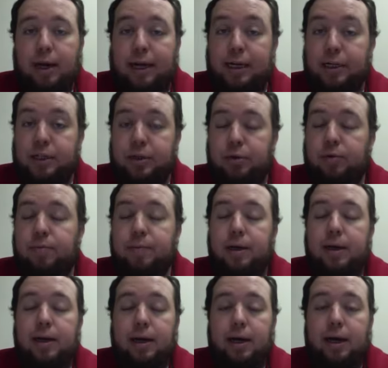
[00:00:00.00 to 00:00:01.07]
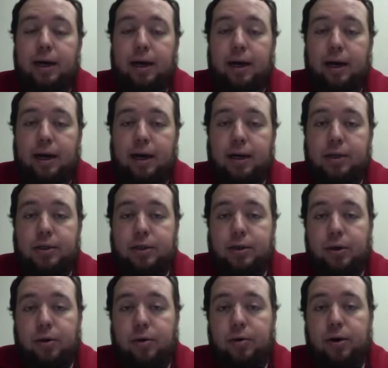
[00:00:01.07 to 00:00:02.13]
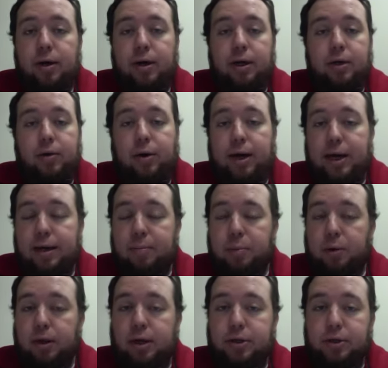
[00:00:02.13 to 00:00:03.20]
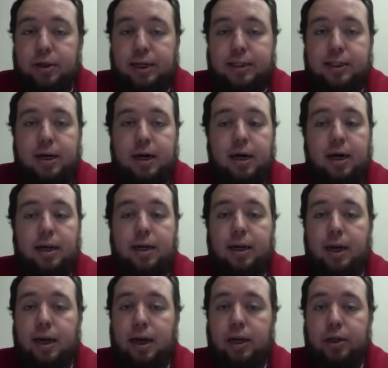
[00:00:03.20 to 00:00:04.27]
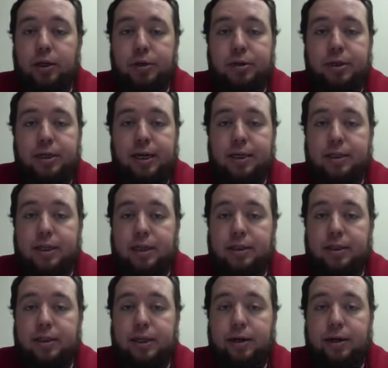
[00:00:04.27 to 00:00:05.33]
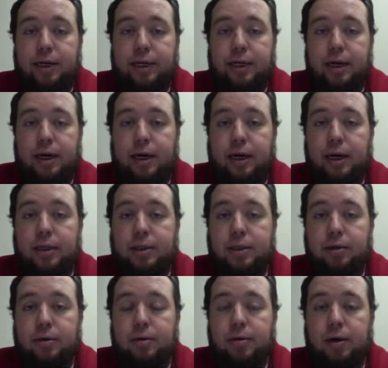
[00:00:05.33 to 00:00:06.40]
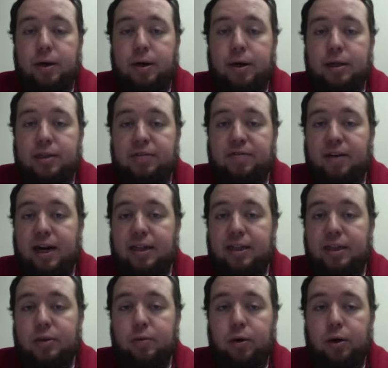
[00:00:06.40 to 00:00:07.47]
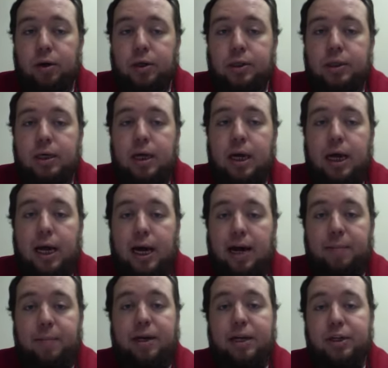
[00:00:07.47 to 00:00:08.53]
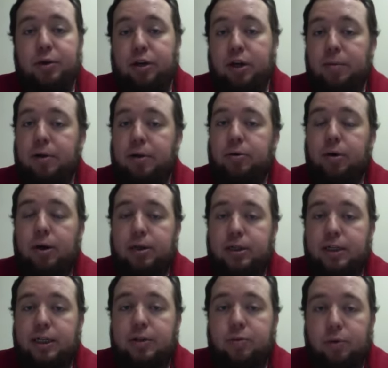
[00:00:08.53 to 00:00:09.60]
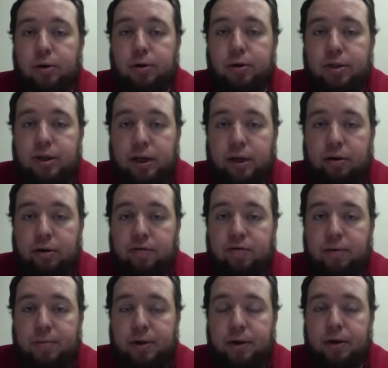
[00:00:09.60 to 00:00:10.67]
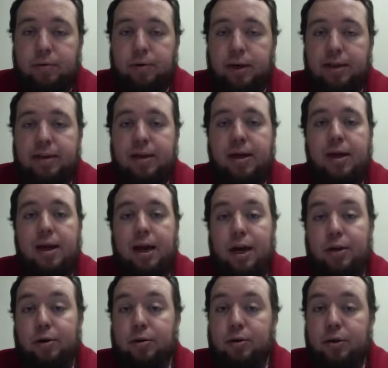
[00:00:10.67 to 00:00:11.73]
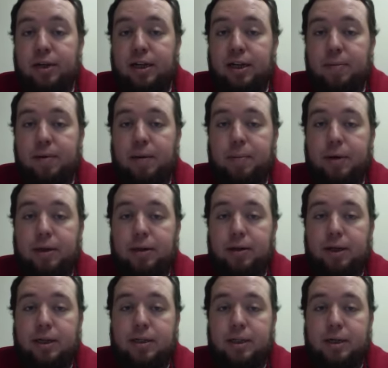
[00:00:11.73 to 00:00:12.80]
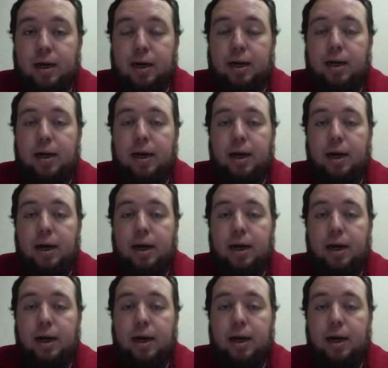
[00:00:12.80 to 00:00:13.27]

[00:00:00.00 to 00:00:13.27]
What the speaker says: I assume. So go ahead, pull out your lexicon, use it as necessary to find these words. But as you come across these words that you're unfamiliar with and you're looking them up in your lexicon,